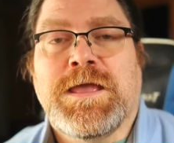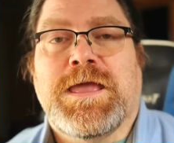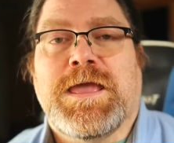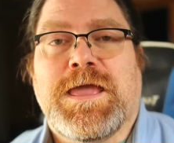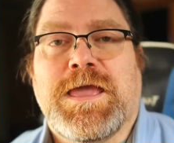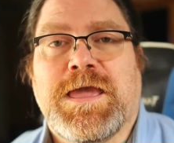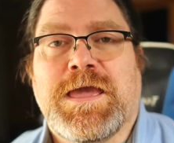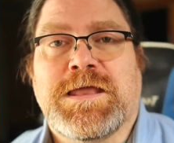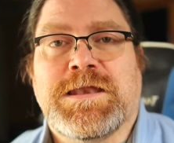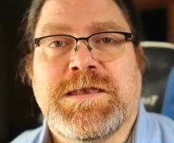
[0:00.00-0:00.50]

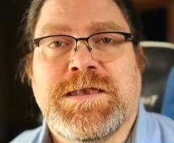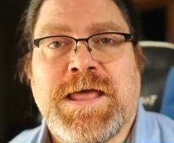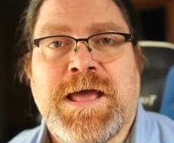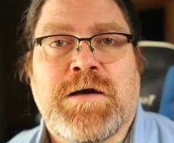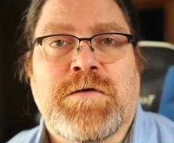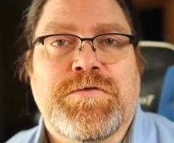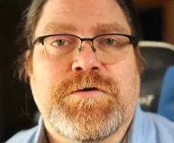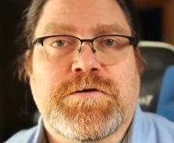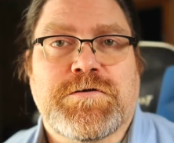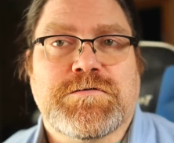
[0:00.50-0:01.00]
and
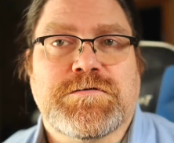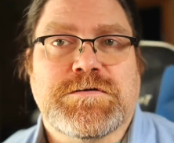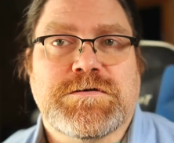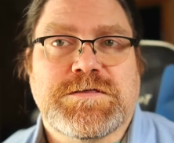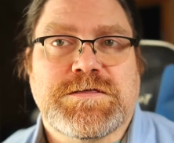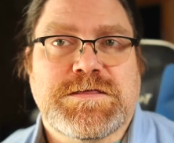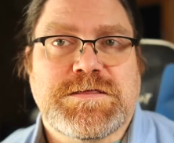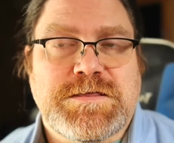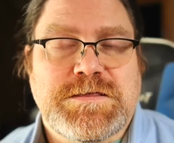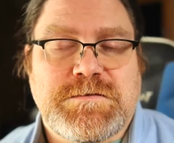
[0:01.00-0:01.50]
now they're
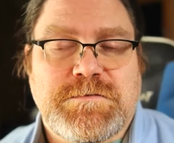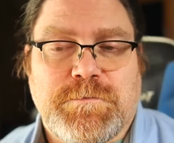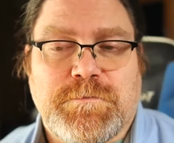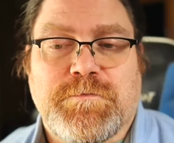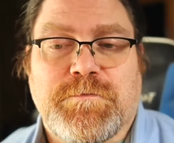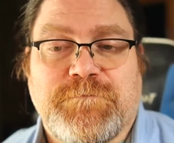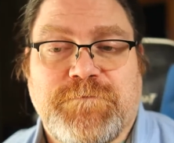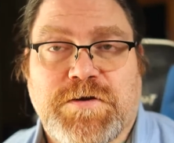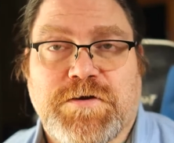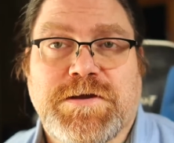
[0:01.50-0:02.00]

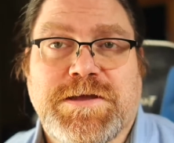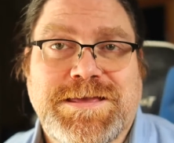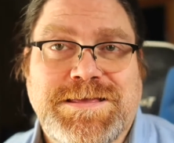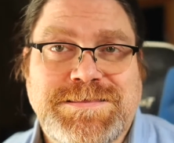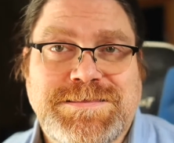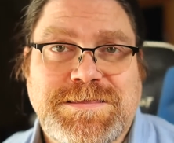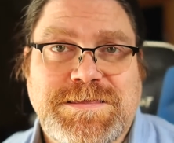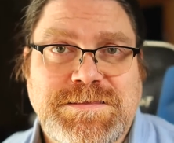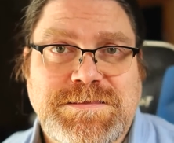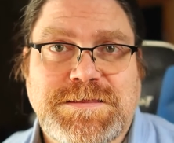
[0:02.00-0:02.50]
very
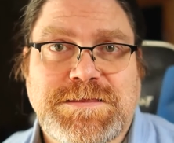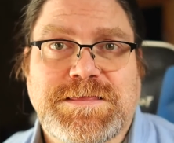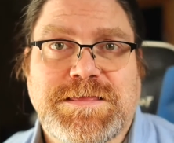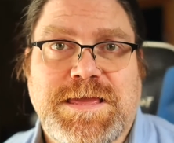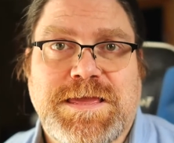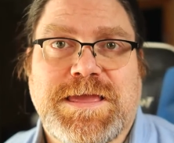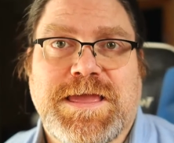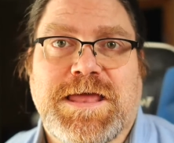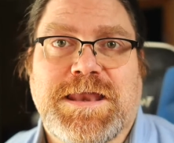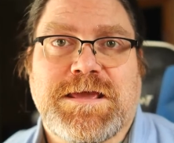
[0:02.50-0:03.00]

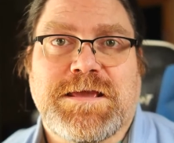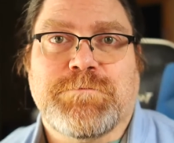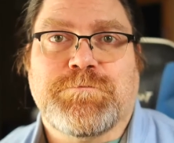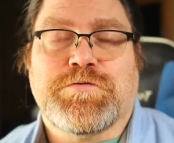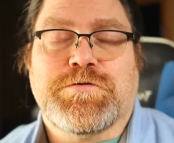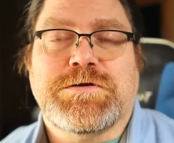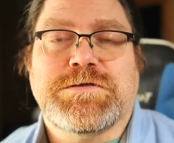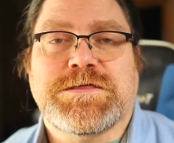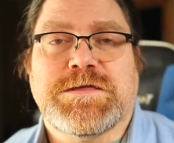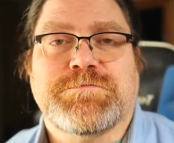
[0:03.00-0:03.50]
consistently getting
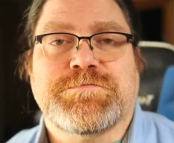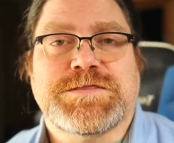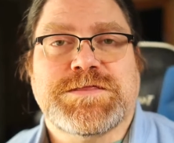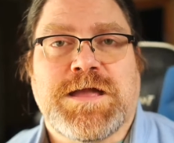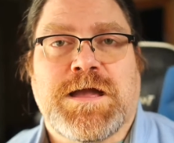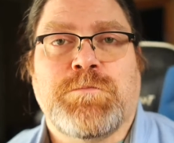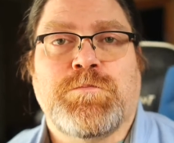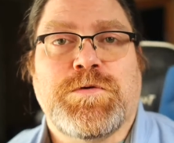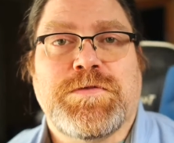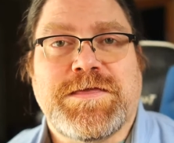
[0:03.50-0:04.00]
pre-subs
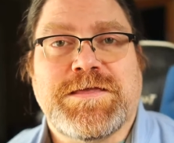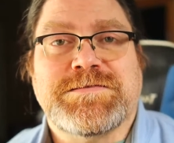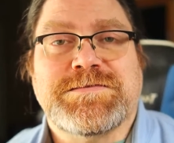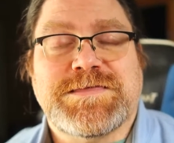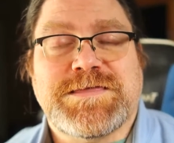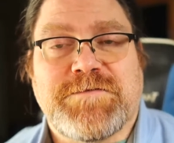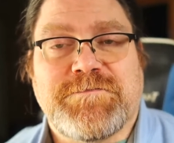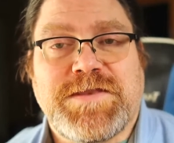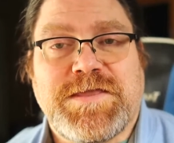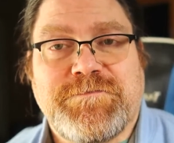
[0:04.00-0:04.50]
done within
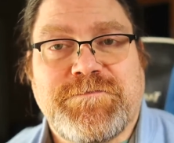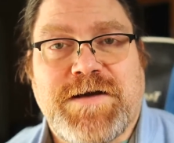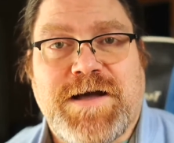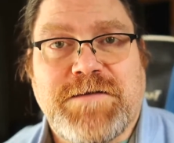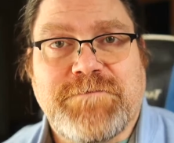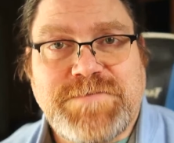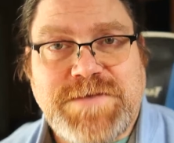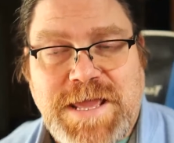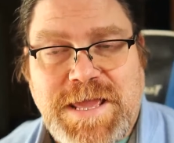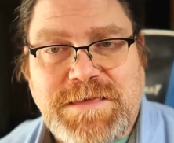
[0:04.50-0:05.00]

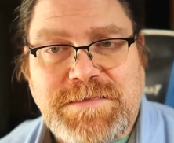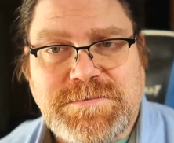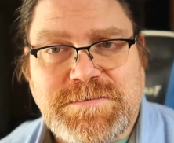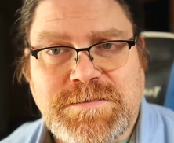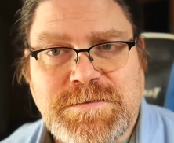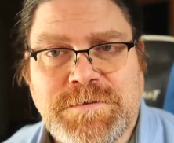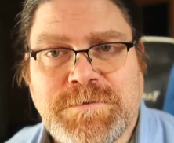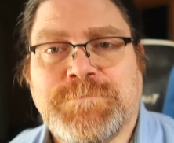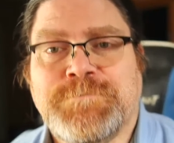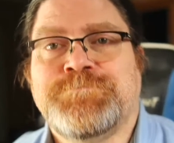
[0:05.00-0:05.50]
75 days.
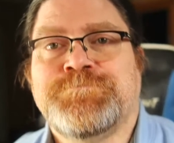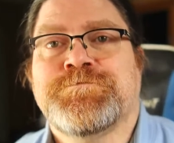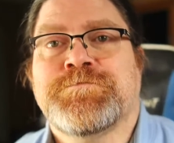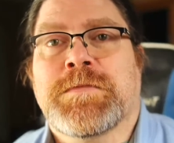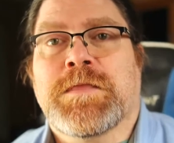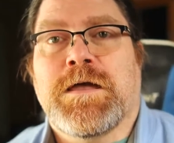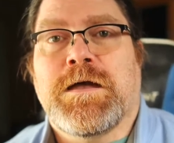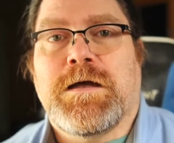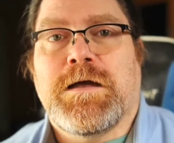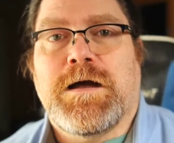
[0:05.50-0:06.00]

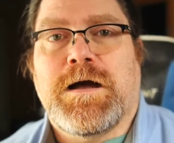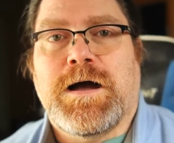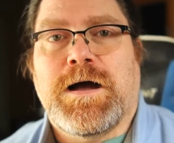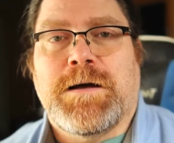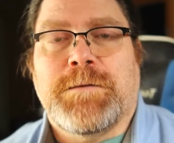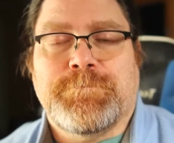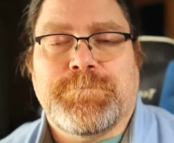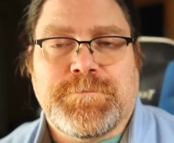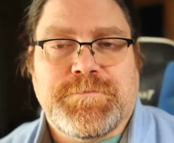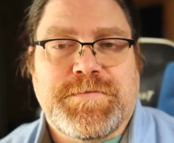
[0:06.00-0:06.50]

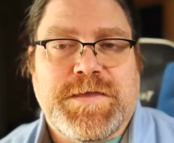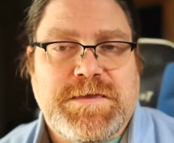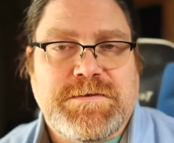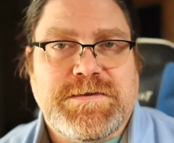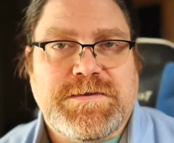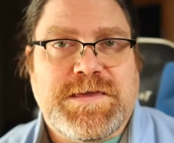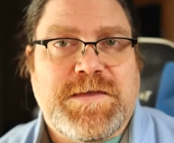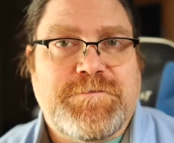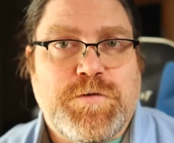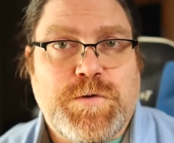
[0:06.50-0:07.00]
They
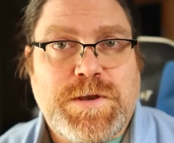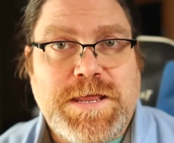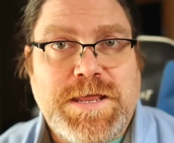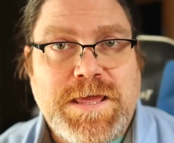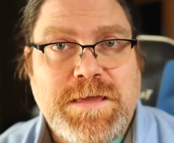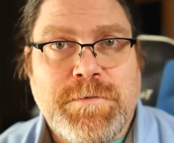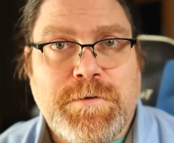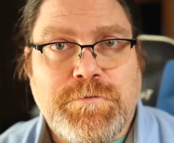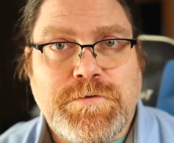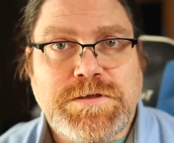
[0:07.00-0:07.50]
give you an
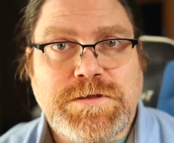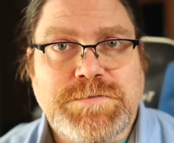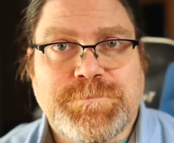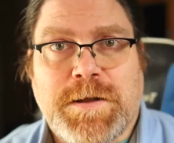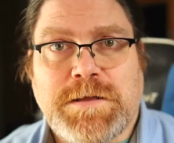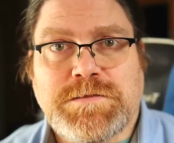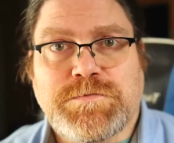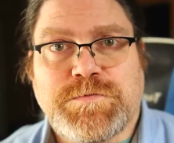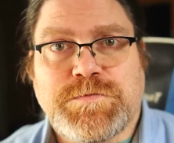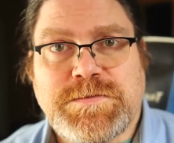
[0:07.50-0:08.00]
email
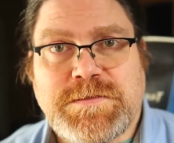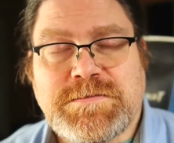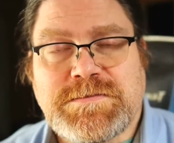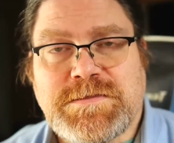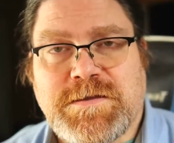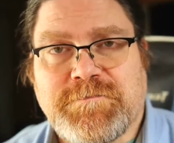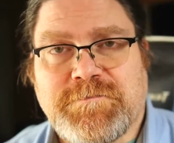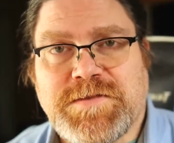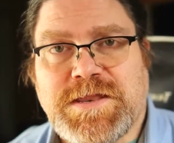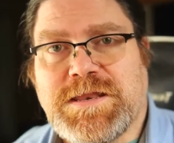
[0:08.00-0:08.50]
response within
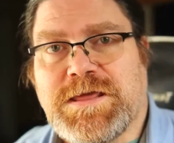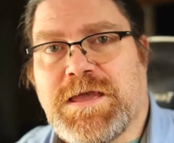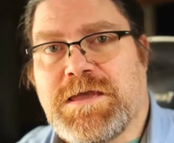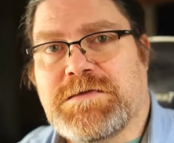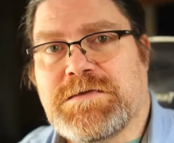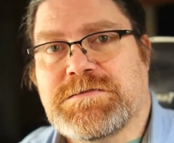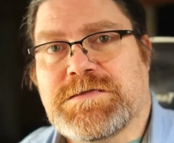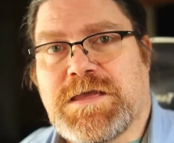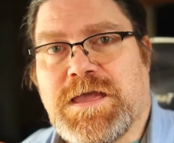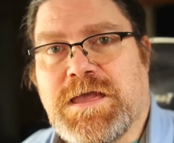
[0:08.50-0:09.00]
70
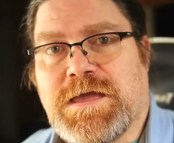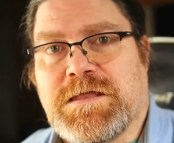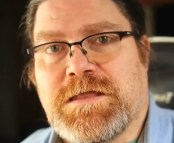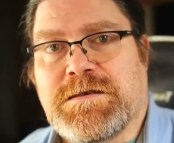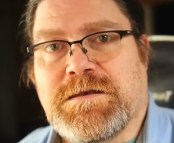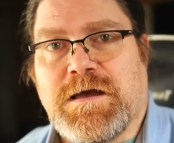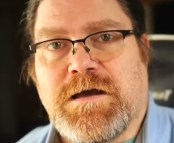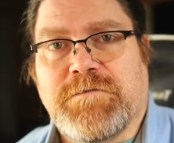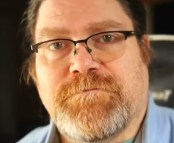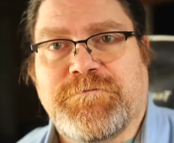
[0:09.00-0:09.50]
days
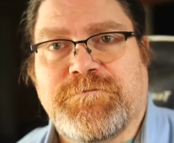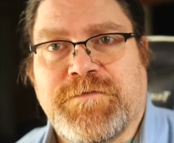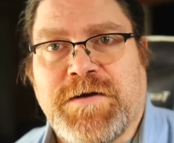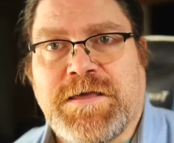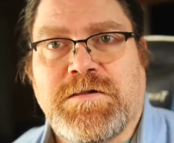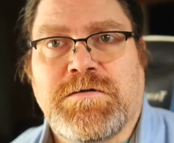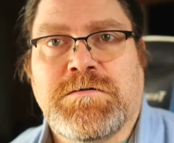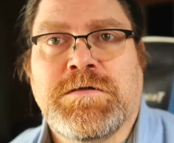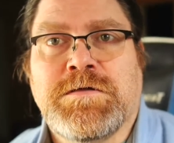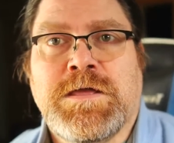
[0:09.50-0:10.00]
and a
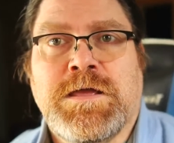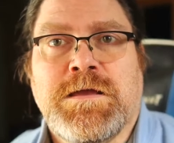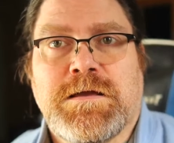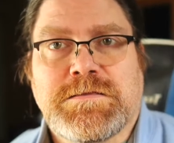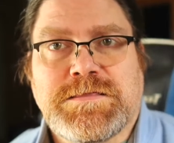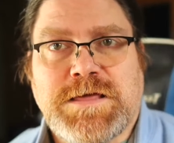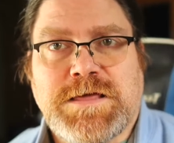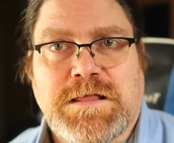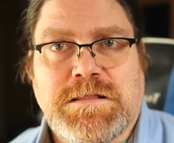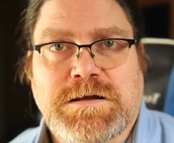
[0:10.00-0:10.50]
final
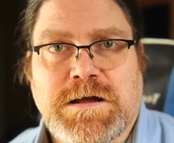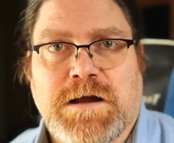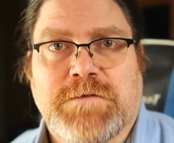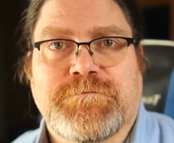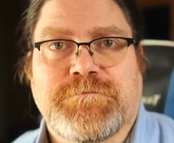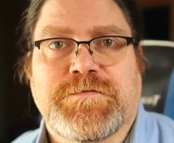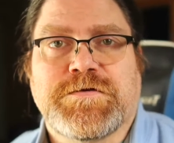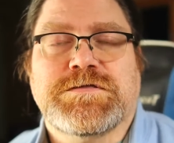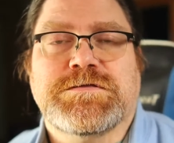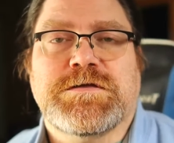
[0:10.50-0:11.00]

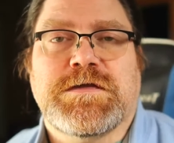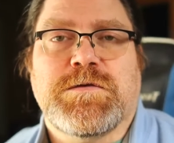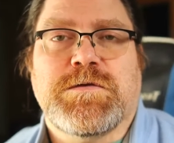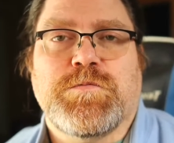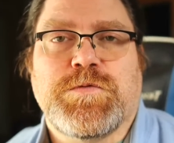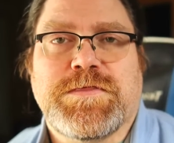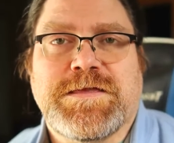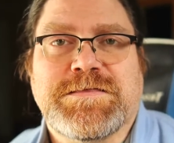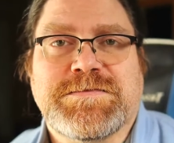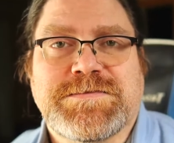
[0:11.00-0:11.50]
teleconference
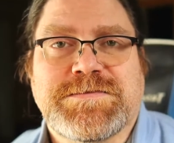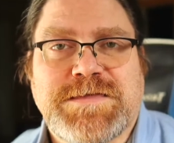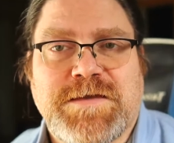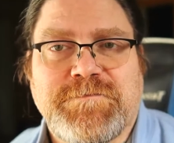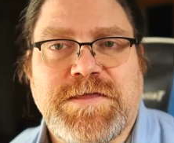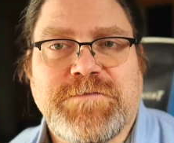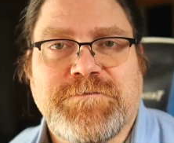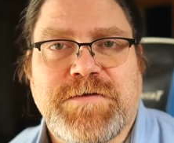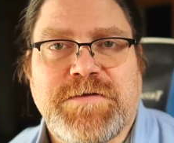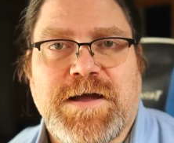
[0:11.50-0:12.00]
within
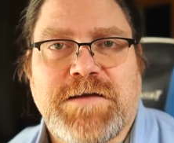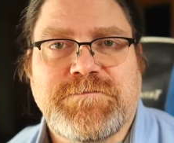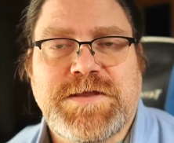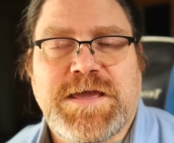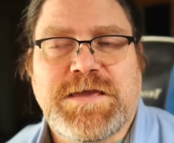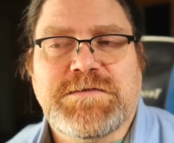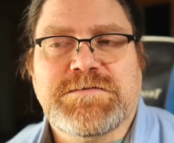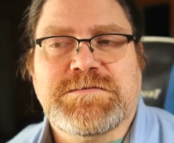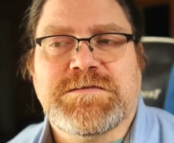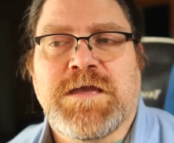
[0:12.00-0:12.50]
75
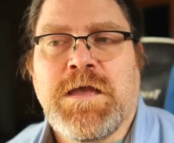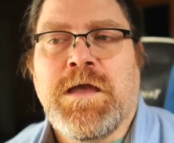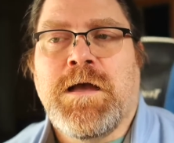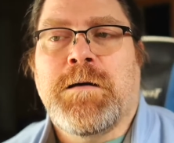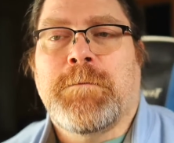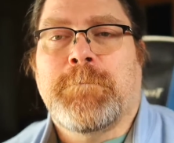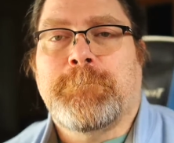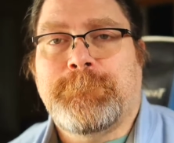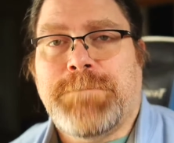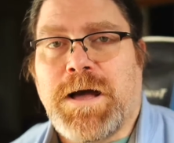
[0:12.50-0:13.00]
days.
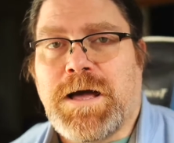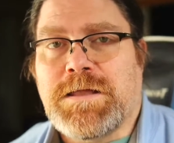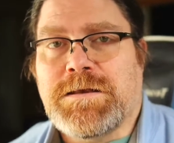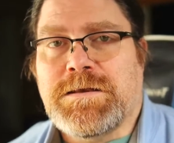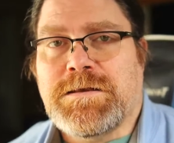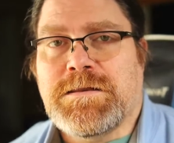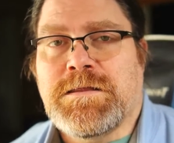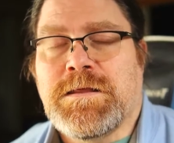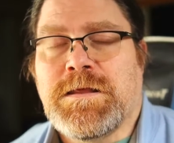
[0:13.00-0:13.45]
But